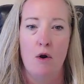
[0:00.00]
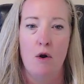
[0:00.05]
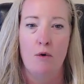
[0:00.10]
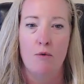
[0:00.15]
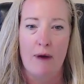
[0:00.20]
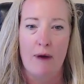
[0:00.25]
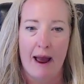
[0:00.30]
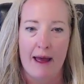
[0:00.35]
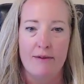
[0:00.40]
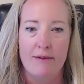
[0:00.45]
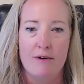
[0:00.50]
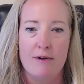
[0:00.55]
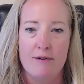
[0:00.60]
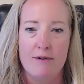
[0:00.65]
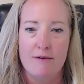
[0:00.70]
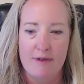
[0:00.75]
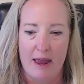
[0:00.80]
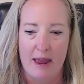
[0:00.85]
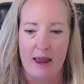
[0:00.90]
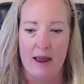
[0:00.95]
rather
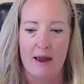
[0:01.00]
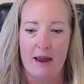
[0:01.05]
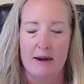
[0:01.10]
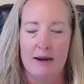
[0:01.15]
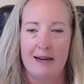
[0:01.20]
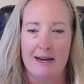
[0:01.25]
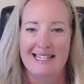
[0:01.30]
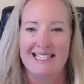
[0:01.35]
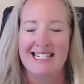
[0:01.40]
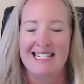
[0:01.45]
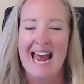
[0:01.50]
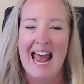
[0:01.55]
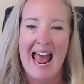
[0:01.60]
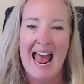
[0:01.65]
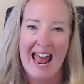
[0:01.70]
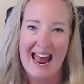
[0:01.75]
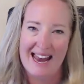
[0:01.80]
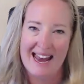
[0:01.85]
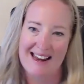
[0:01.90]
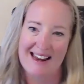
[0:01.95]
than
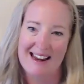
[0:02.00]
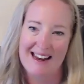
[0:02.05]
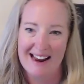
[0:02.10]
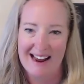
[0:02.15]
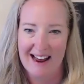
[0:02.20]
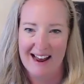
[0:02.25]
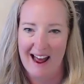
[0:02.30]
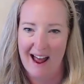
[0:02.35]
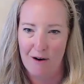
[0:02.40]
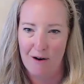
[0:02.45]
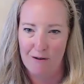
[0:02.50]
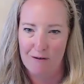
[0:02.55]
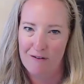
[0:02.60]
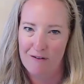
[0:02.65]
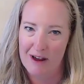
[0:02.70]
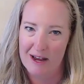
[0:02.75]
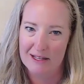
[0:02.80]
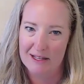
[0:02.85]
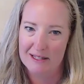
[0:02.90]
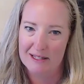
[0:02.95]
10
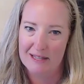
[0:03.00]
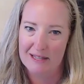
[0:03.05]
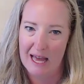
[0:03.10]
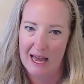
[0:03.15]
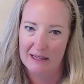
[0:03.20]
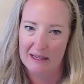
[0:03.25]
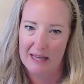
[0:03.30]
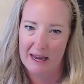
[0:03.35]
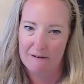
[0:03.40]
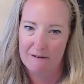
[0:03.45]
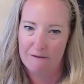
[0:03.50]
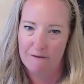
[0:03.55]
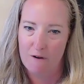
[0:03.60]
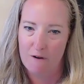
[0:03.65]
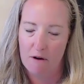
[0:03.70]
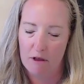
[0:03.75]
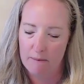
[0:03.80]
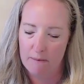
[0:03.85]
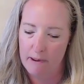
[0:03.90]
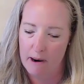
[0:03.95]
outfits that like
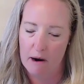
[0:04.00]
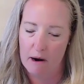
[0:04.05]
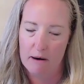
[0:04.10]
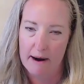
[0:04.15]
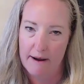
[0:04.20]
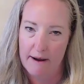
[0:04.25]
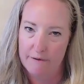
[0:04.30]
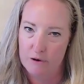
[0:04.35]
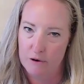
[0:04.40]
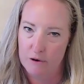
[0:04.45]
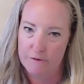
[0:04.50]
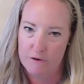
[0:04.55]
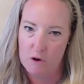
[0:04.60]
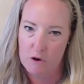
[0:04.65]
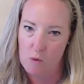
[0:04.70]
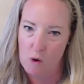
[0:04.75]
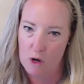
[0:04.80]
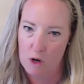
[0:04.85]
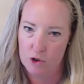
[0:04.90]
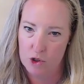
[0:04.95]
fall apart after a few
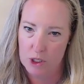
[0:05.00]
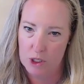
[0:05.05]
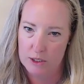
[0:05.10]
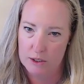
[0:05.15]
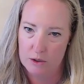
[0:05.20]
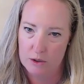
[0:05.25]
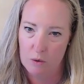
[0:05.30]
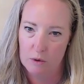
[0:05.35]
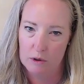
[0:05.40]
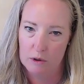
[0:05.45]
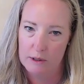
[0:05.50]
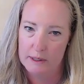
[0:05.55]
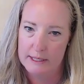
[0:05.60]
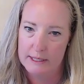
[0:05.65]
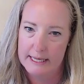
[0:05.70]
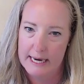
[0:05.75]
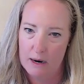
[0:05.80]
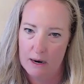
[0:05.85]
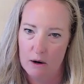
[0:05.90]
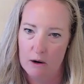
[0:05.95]
washes or look
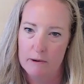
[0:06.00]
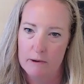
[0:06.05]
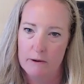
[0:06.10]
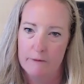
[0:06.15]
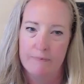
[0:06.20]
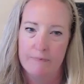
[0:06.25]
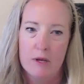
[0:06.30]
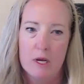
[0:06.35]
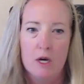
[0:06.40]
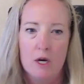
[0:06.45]
terrible.